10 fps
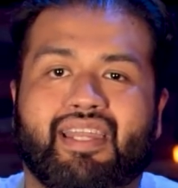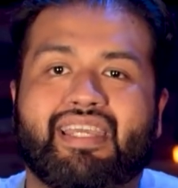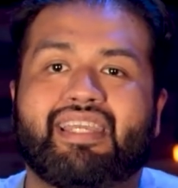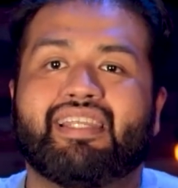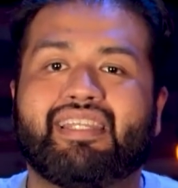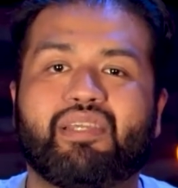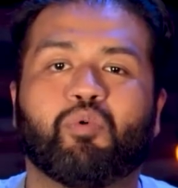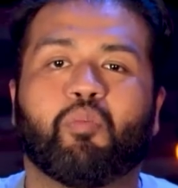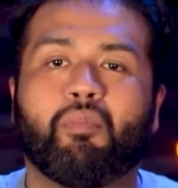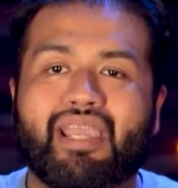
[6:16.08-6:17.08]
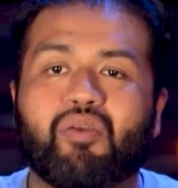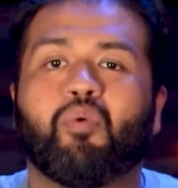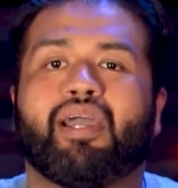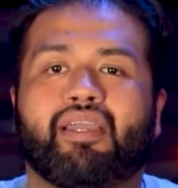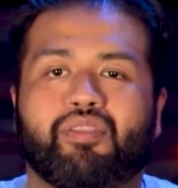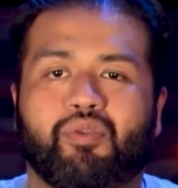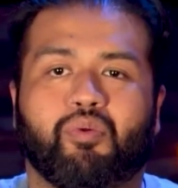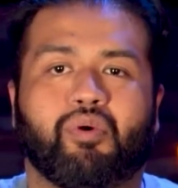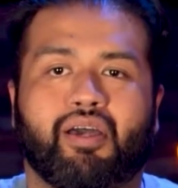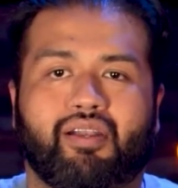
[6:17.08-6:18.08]
he indeed will make way through
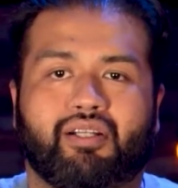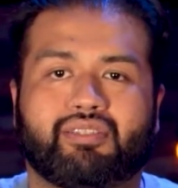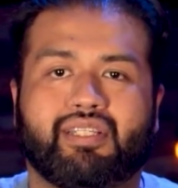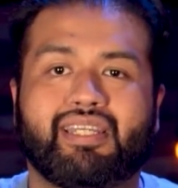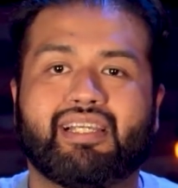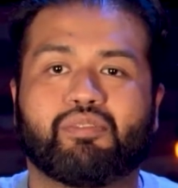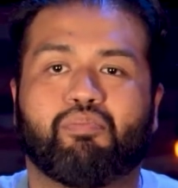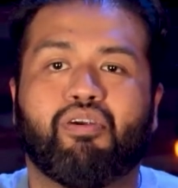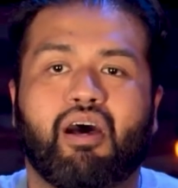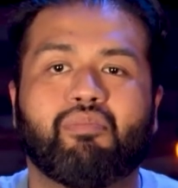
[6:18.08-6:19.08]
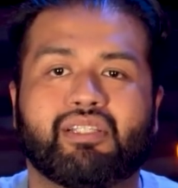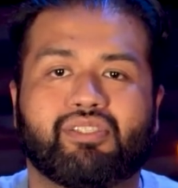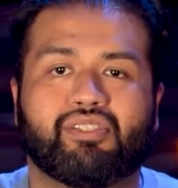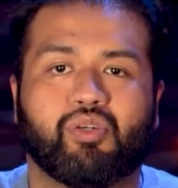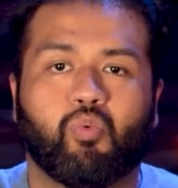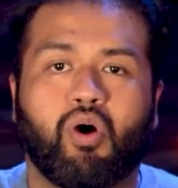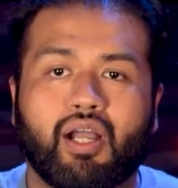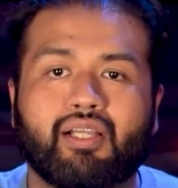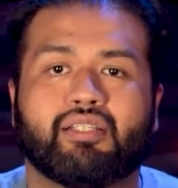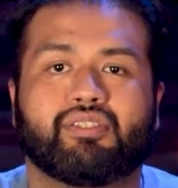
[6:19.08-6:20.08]
the waters, that he has promised to
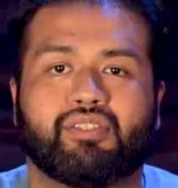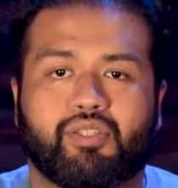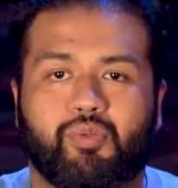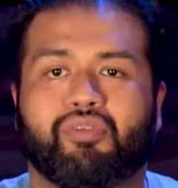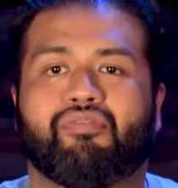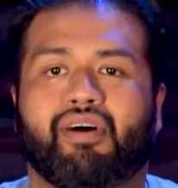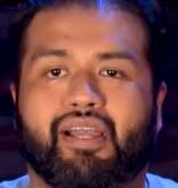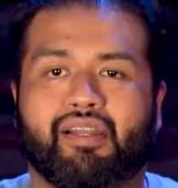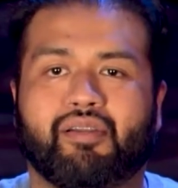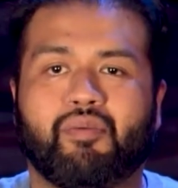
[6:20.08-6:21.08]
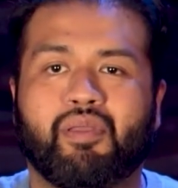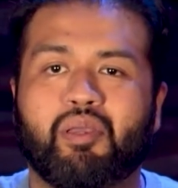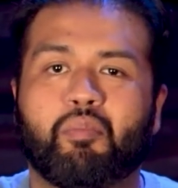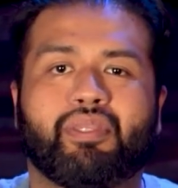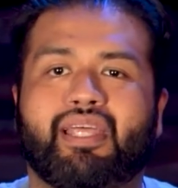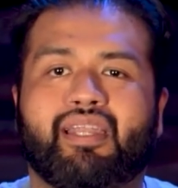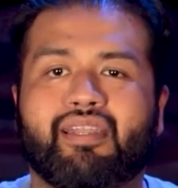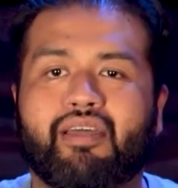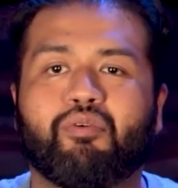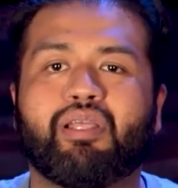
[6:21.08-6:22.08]
walk us through the fire, but that
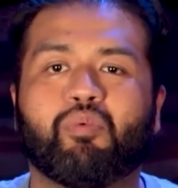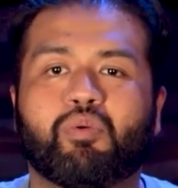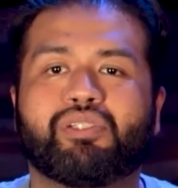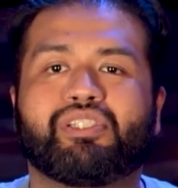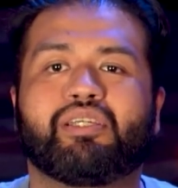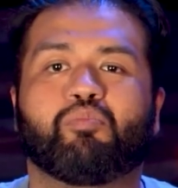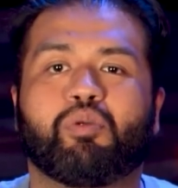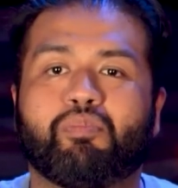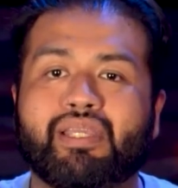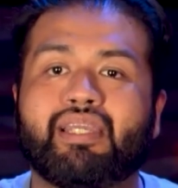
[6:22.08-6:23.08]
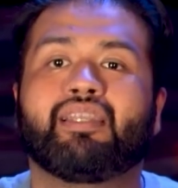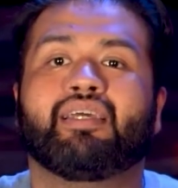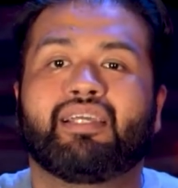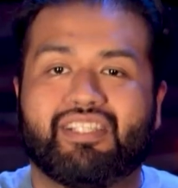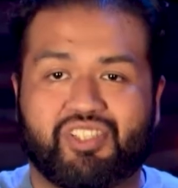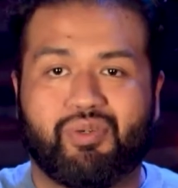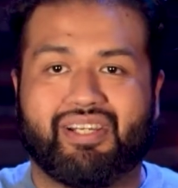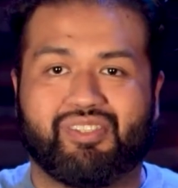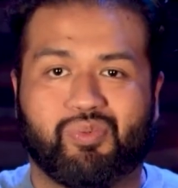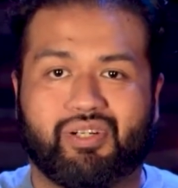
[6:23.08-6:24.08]
not only will we see him repeat his
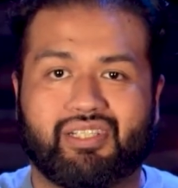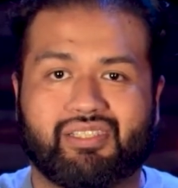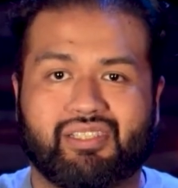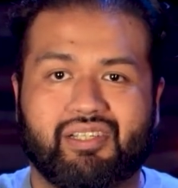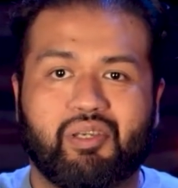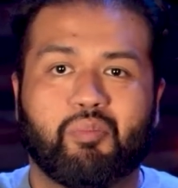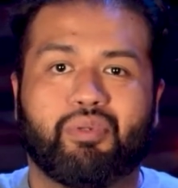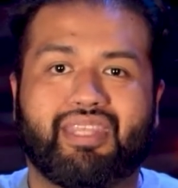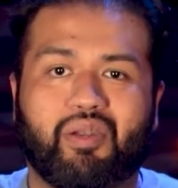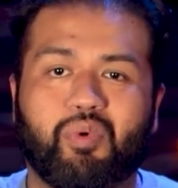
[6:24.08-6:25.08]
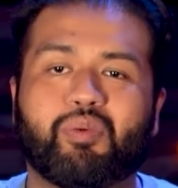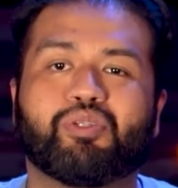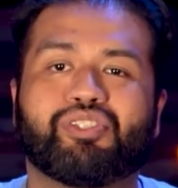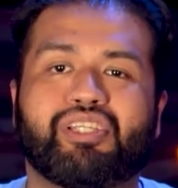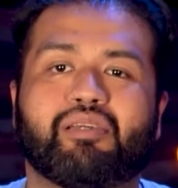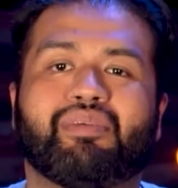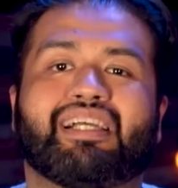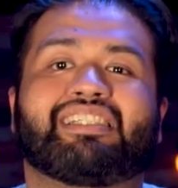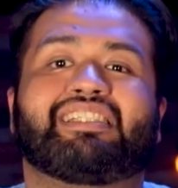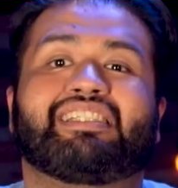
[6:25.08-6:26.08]
greatest works, but that we will see him
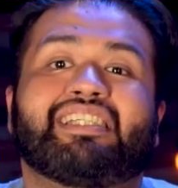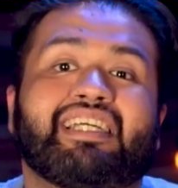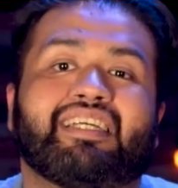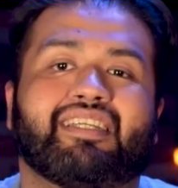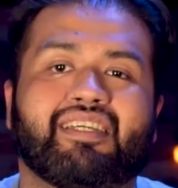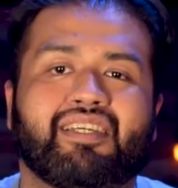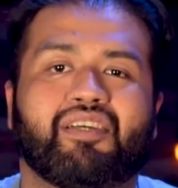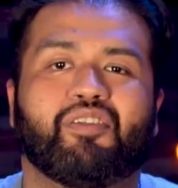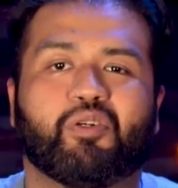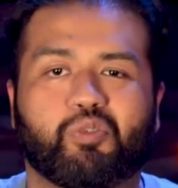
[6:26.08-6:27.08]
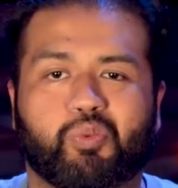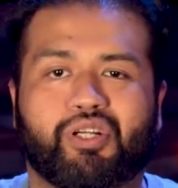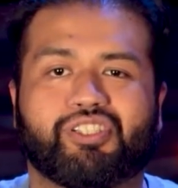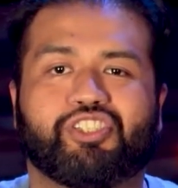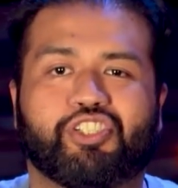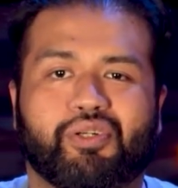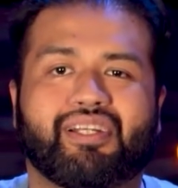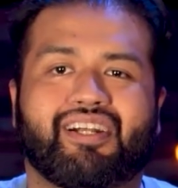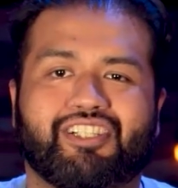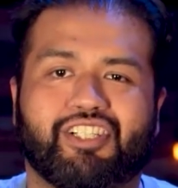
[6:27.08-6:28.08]
exceed those works
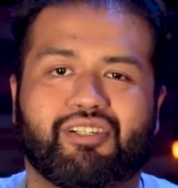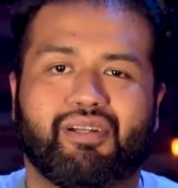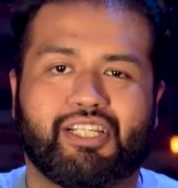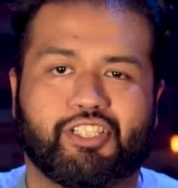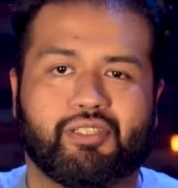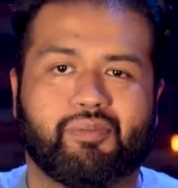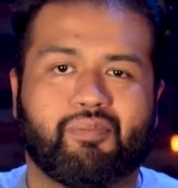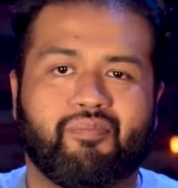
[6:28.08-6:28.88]
during our generation.